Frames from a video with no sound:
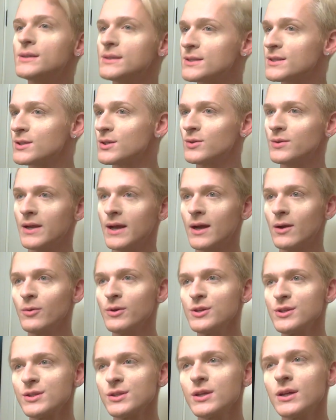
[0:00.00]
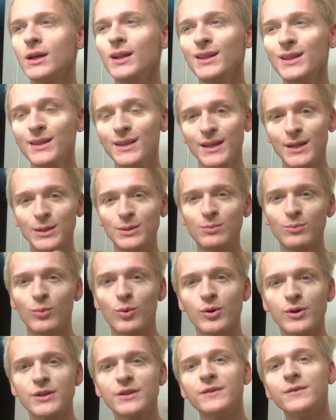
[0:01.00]
so now we just look a little
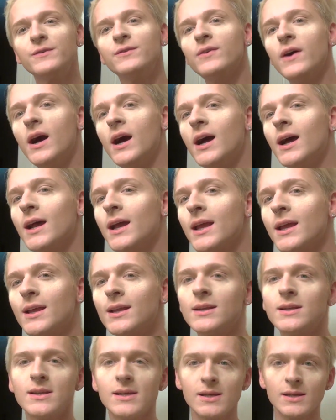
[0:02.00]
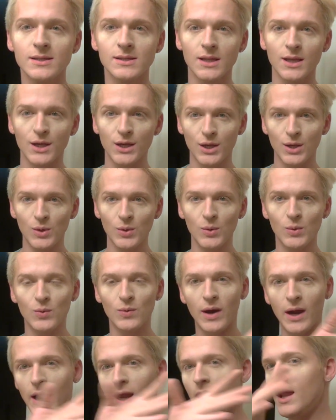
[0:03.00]
more defined.
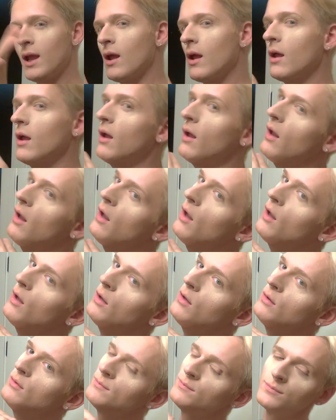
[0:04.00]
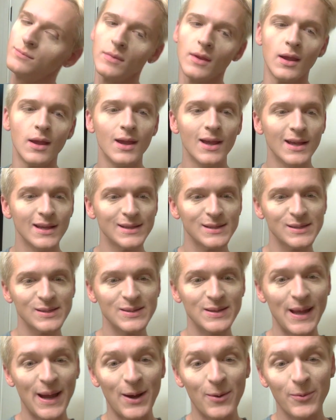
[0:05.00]
Cute, right? Uh,
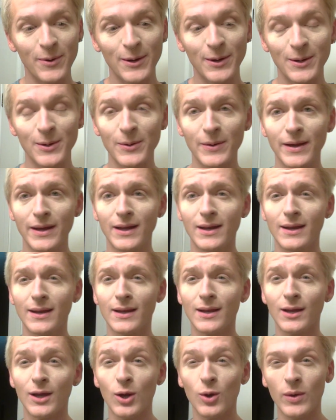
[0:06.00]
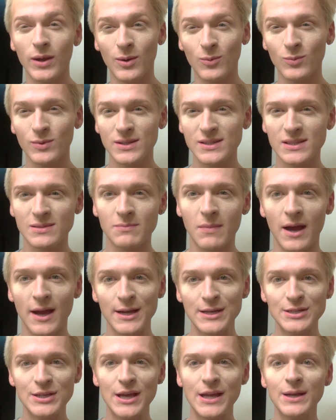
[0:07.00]
So now we're gonna go ahead and go in with some
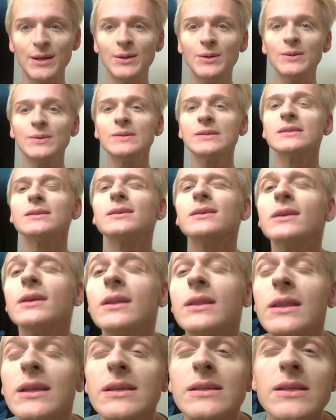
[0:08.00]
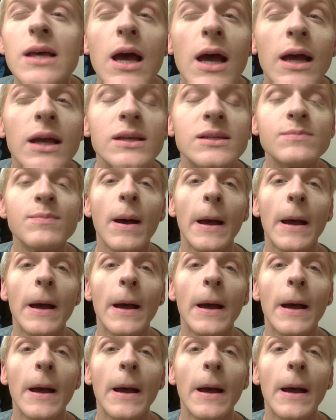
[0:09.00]
eyeshadows and get these eyes